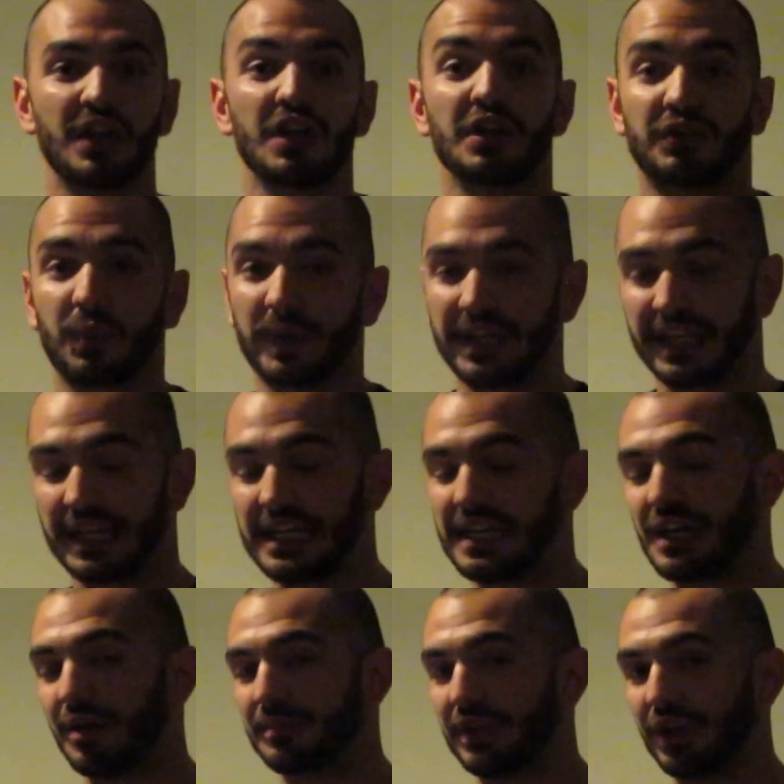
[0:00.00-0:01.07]
So what he ended
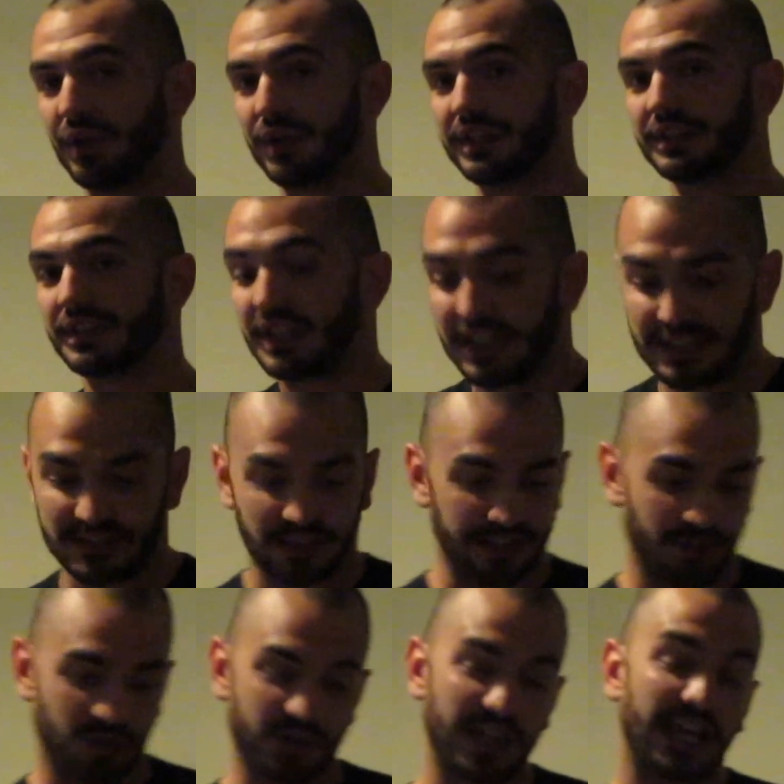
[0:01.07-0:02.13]
up doing is
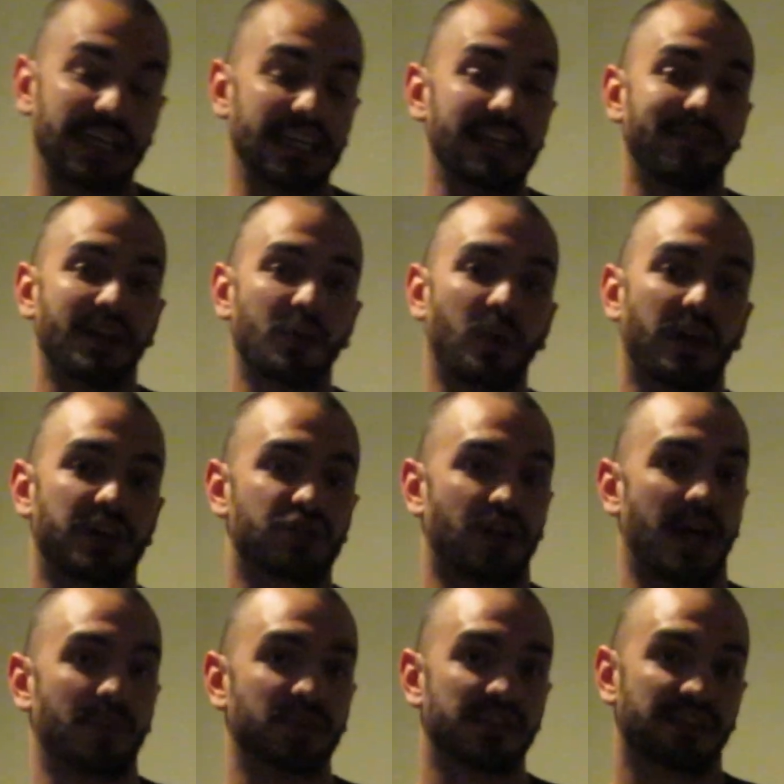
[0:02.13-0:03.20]
later on that evening, while the
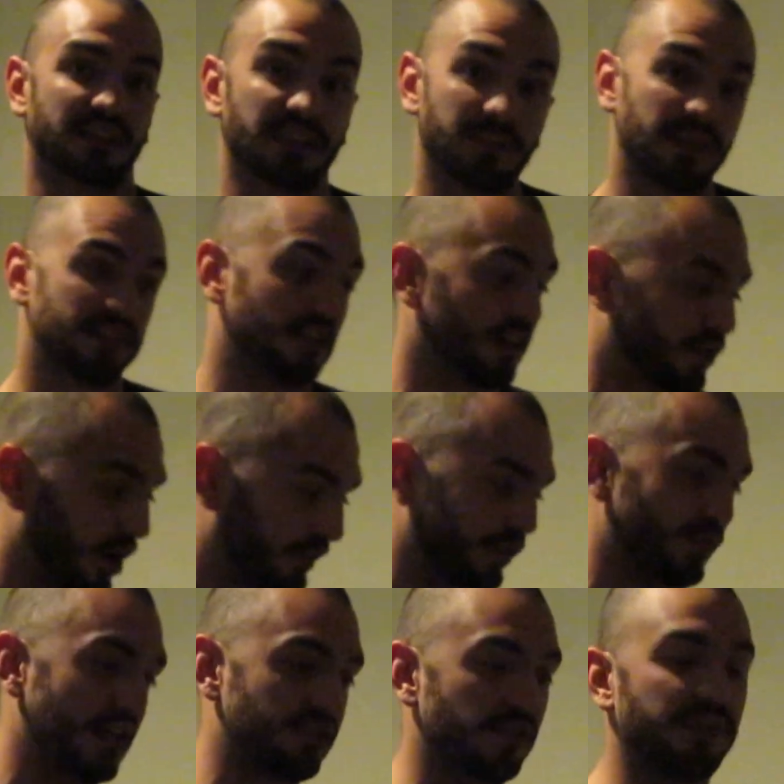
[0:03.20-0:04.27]
tribe was asleep, he snuck off the
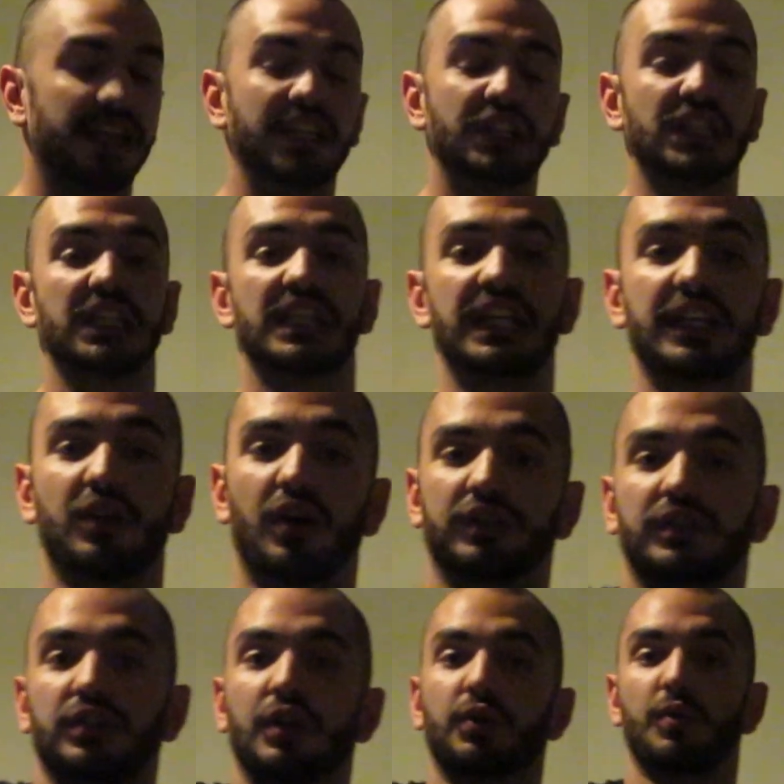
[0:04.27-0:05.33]
reservation and he
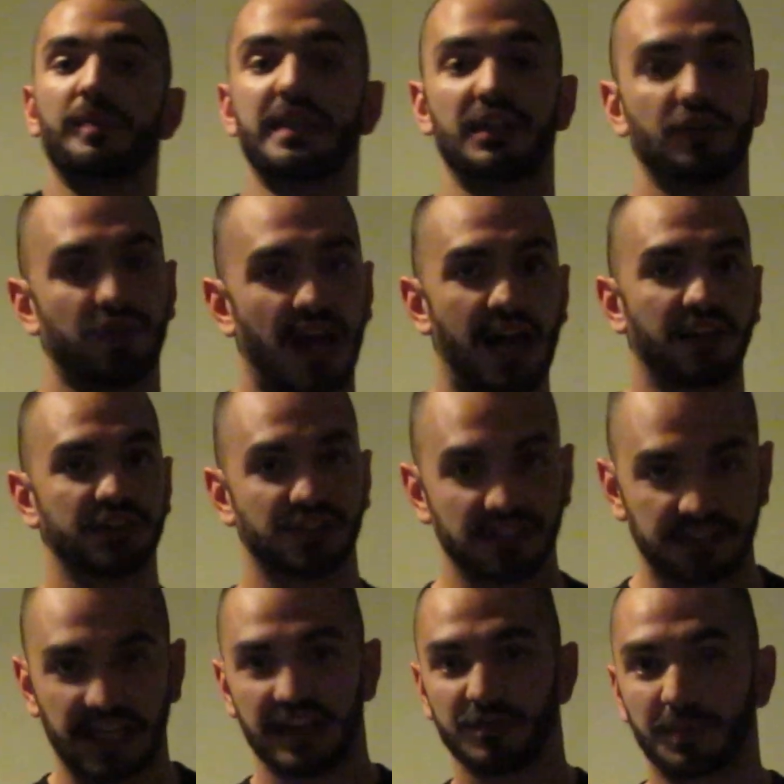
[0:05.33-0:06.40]
called the local
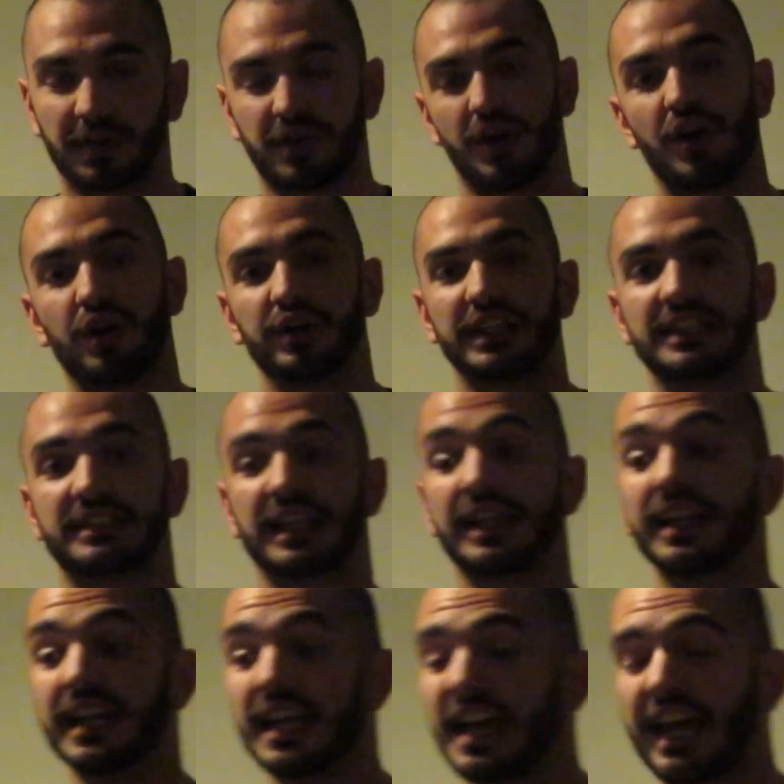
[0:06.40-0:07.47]
meteorologist, gave him a call, and he
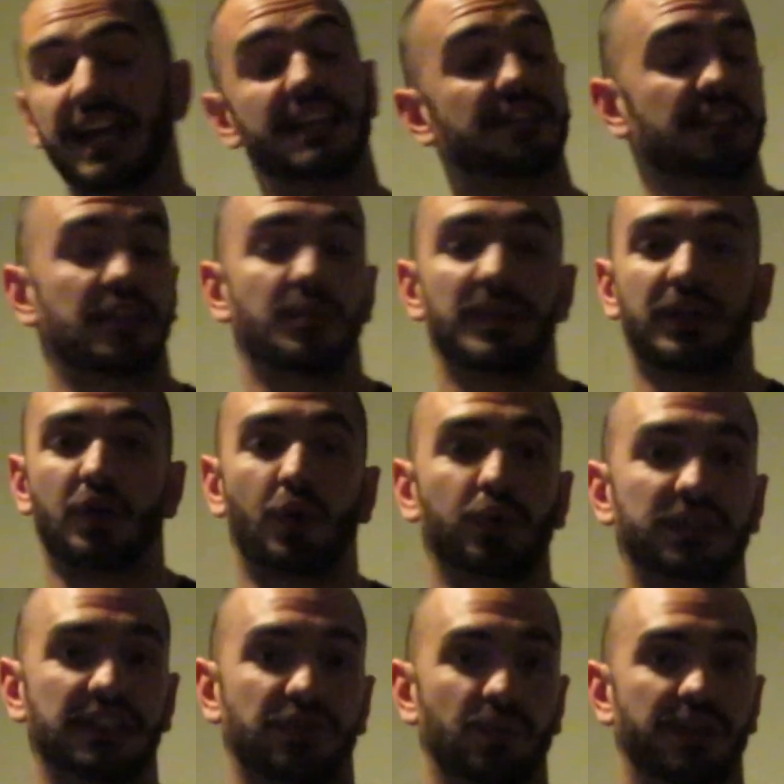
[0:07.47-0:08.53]
said, hey, is it going to be cold
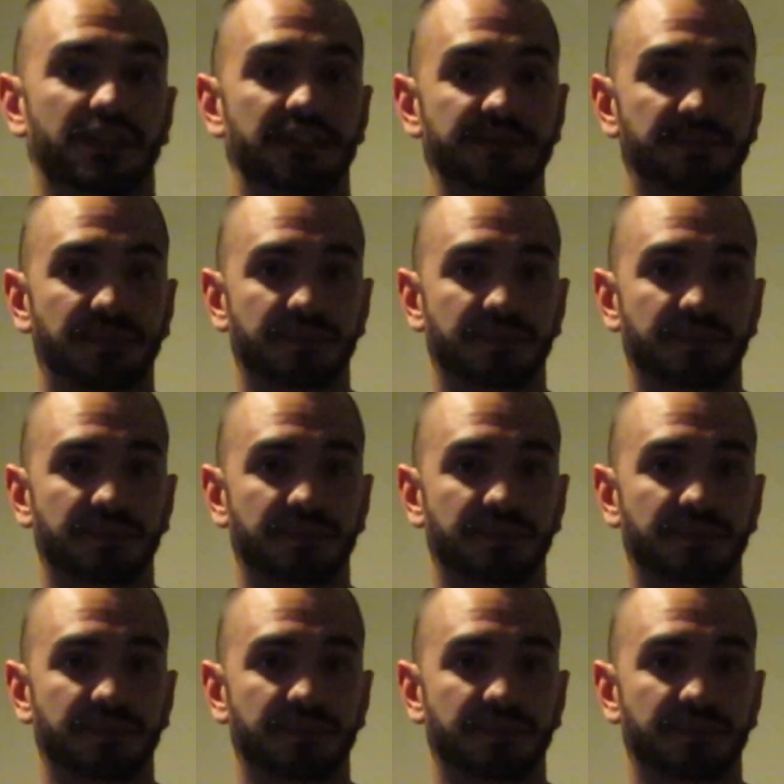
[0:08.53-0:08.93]
this winter?